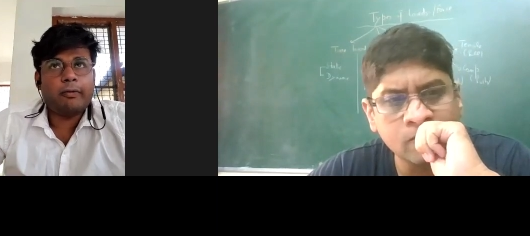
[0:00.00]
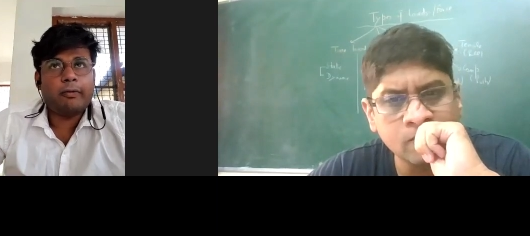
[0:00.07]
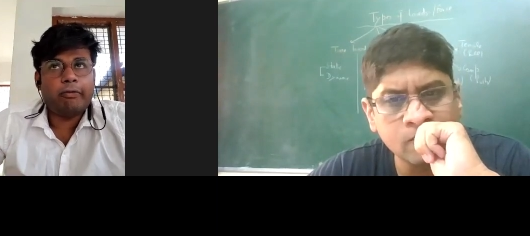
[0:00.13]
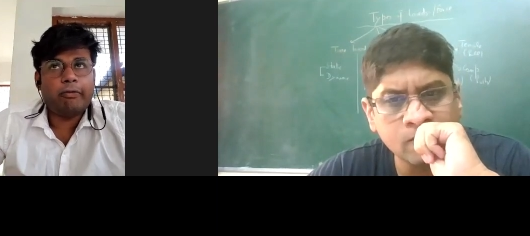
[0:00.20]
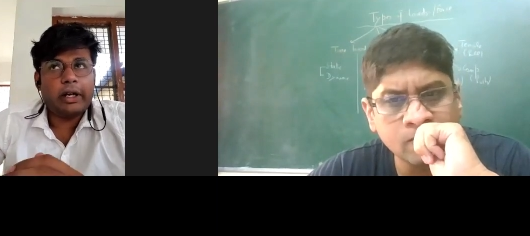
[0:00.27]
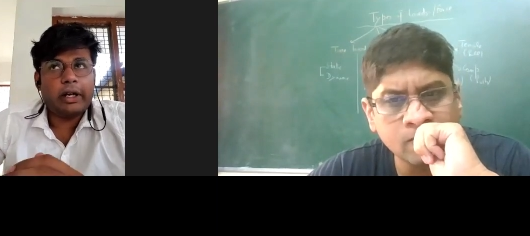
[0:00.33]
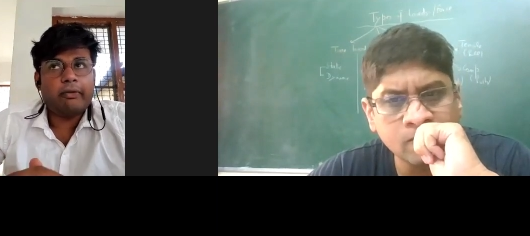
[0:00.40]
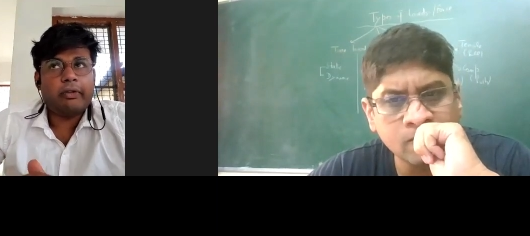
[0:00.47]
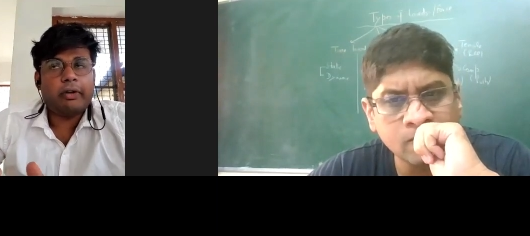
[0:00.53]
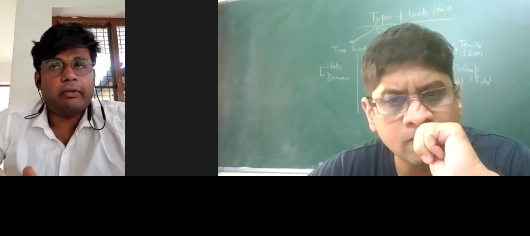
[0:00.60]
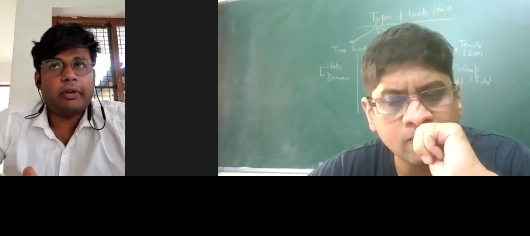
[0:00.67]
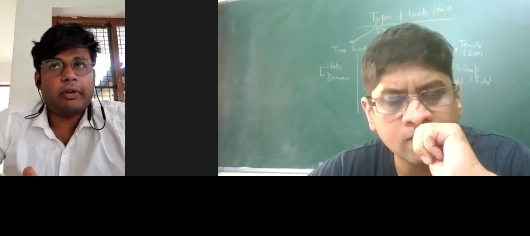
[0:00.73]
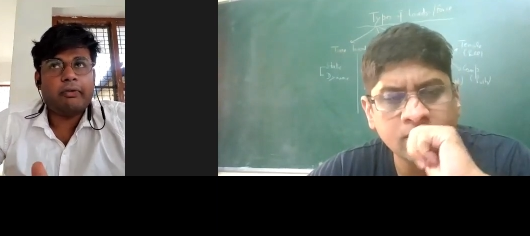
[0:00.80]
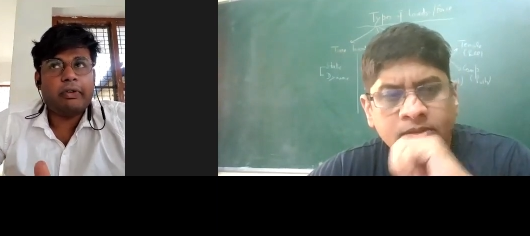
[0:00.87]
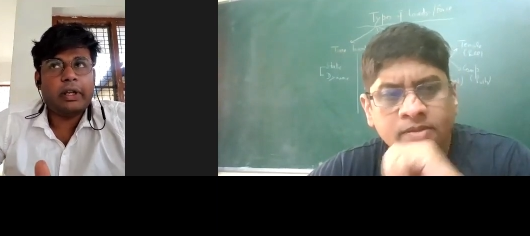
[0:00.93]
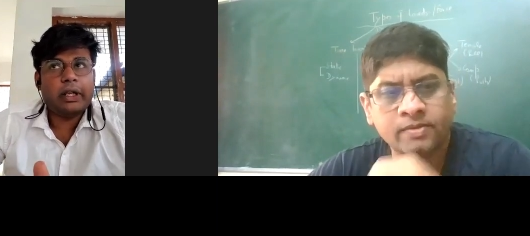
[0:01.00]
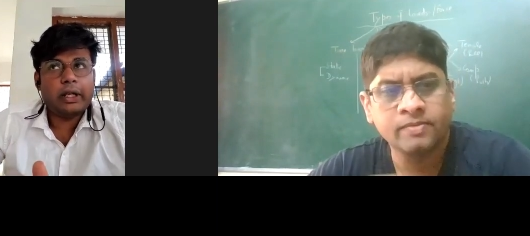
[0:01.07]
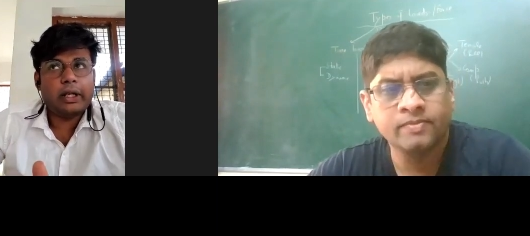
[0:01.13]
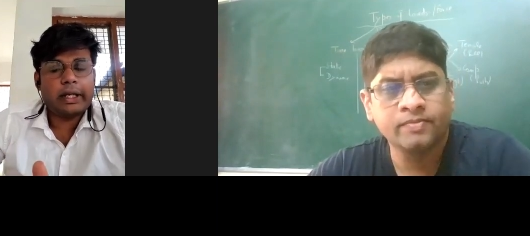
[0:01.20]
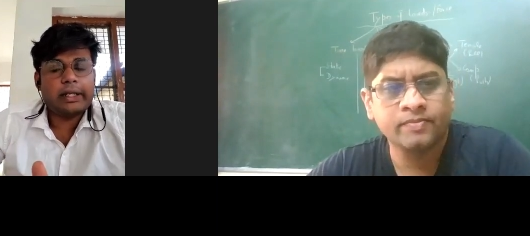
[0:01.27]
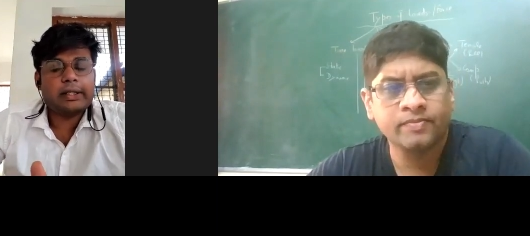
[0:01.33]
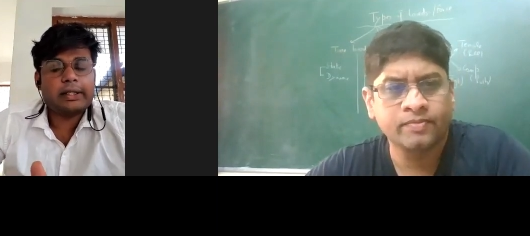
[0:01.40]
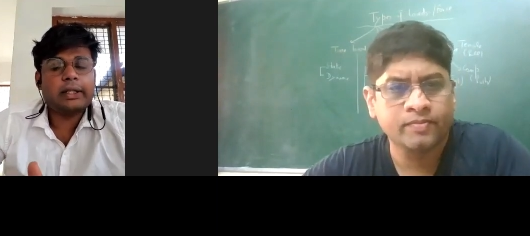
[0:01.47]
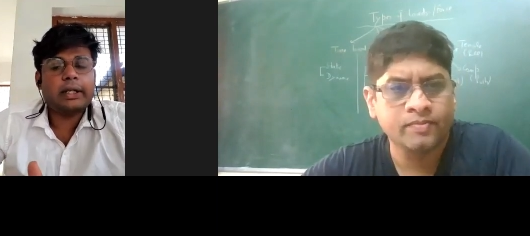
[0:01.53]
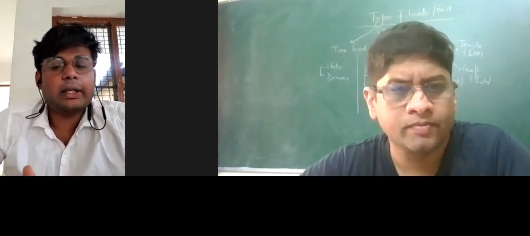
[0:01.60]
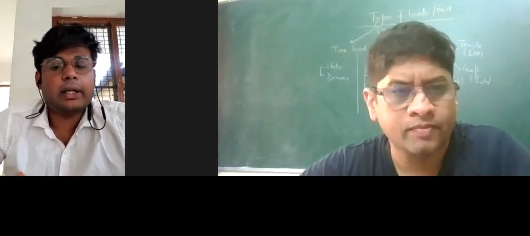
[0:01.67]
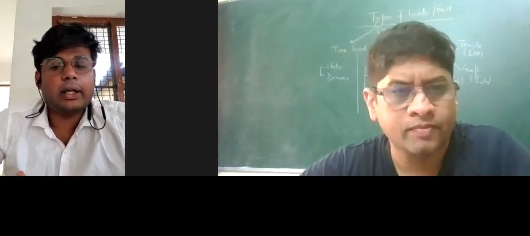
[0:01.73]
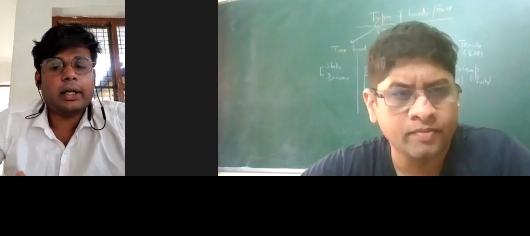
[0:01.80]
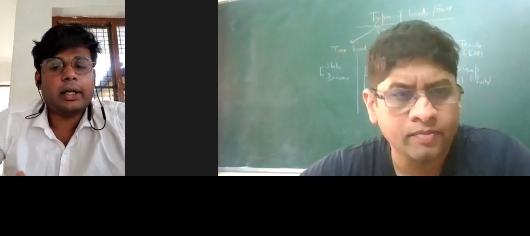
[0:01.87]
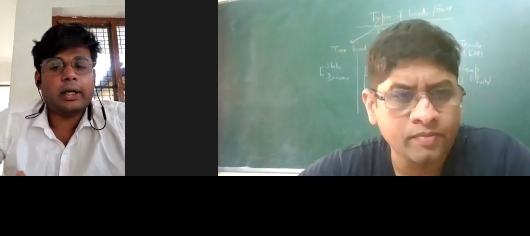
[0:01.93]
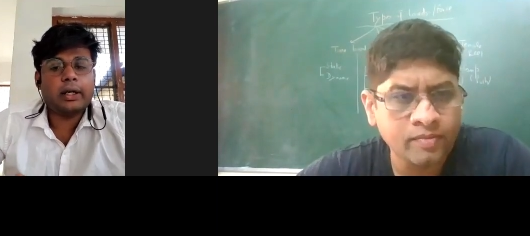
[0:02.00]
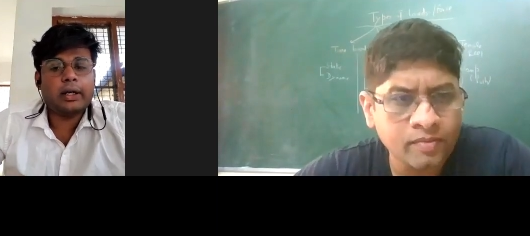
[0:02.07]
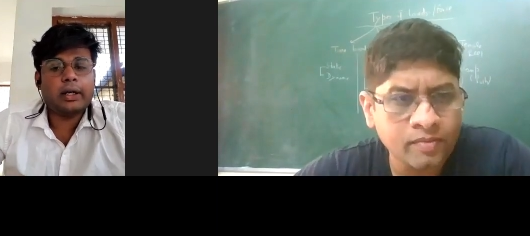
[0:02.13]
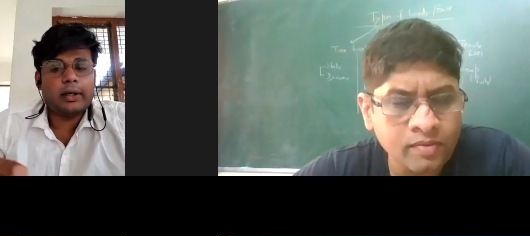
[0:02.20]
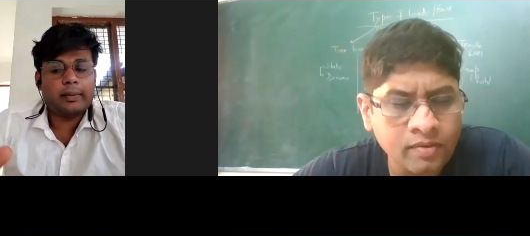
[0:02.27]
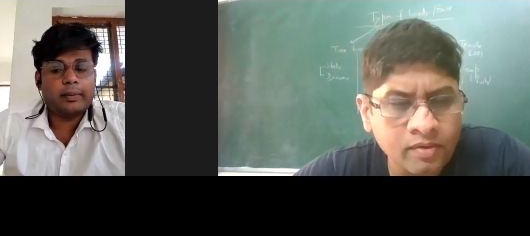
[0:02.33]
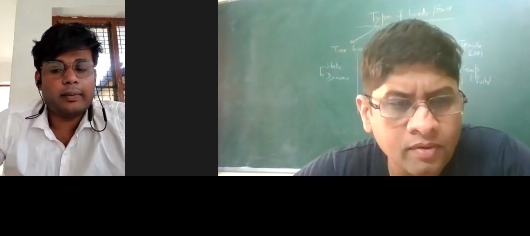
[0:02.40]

Speaker 1: When when we raise that uh,